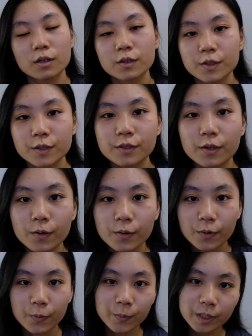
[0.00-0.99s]

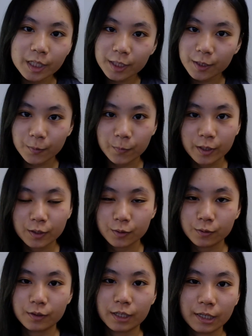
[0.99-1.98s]
So Winnie didn't want to
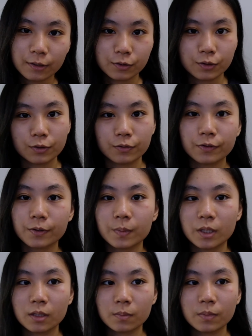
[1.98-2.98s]
do the outro for
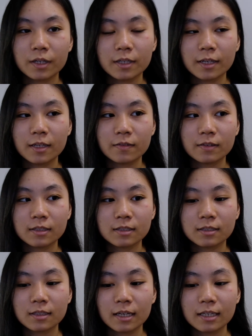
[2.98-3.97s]
me, but
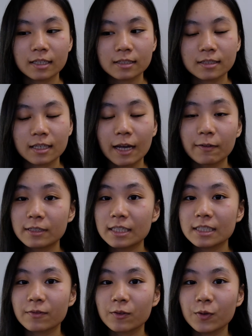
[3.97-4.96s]
anyways, I guess I will
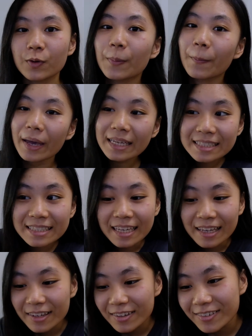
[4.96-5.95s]
just have to do it
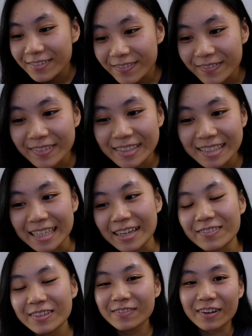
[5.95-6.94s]
myself, which I
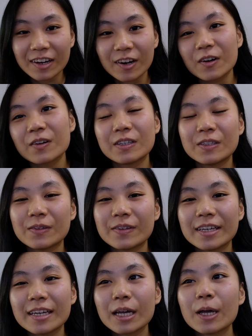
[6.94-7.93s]
feel very awkward
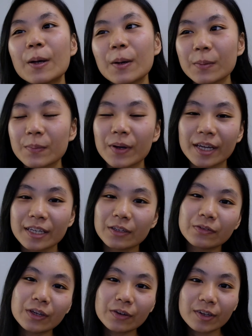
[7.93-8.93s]
doing. But
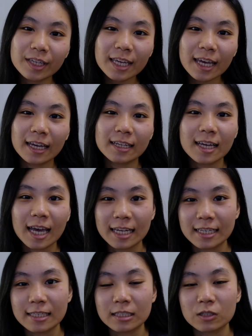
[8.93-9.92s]
if you have any other
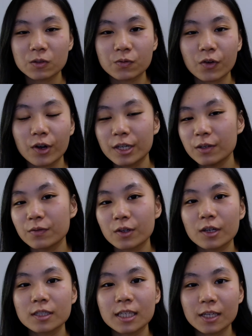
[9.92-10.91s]
ideas for any
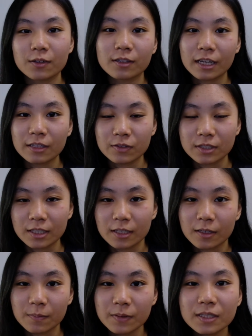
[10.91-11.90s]
vlogs that you'd like to
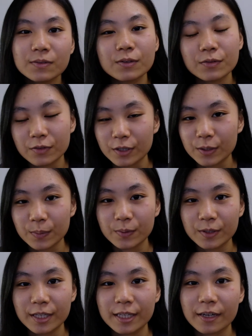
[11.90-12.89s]
see, please feel free to
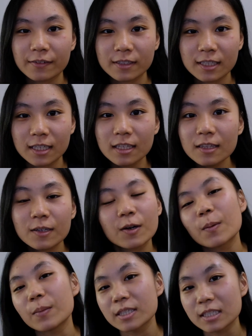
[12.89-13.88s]
put it down in the
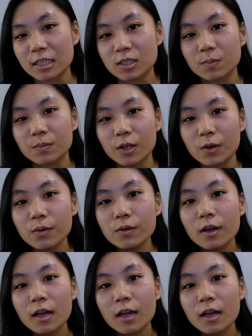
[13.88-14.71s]
comment section below.